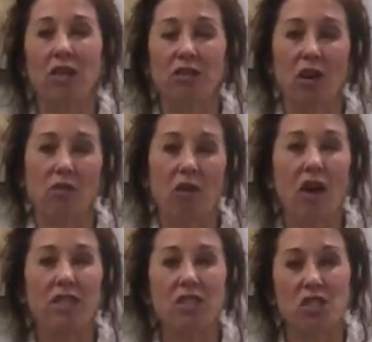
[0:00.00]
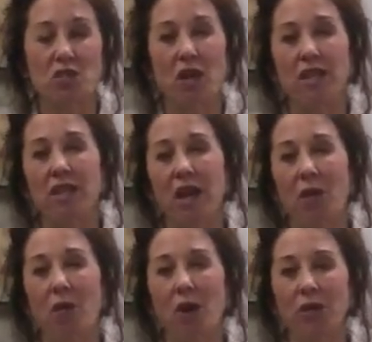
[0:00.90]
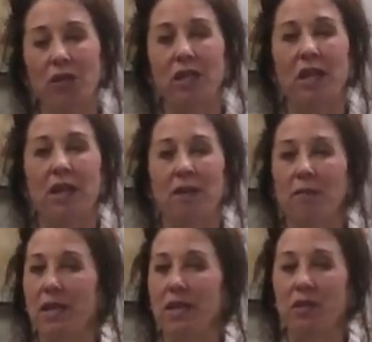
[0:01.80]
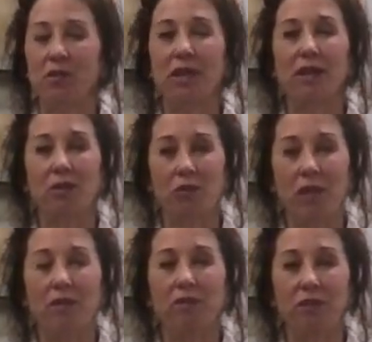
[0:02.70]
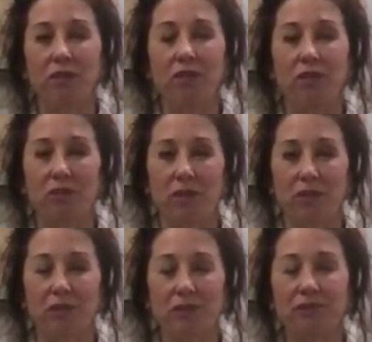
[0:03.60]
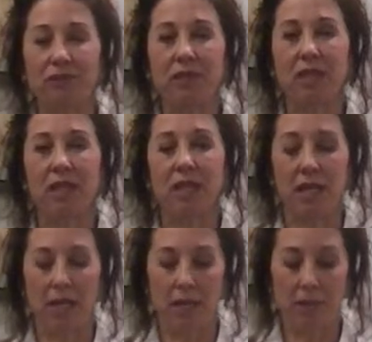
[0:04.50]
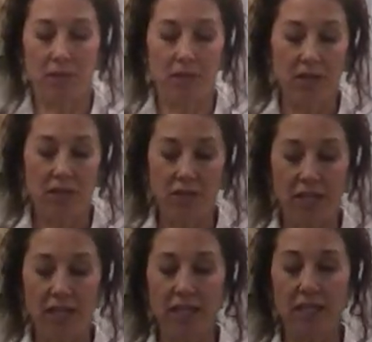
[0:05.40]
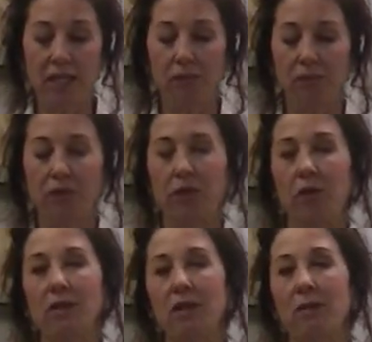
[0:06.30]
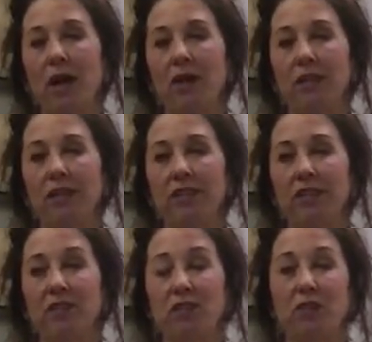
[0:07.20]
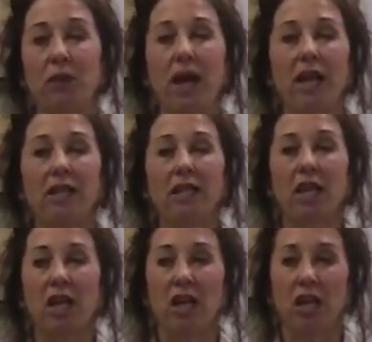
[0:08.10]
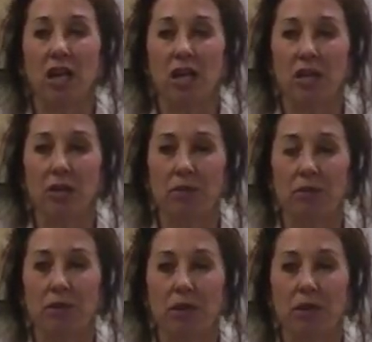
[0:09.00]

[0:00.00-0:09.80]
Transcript: John Ross, Strand, and Atwater. Many of those have great views of the river. The other thing you might think about is if you're buying a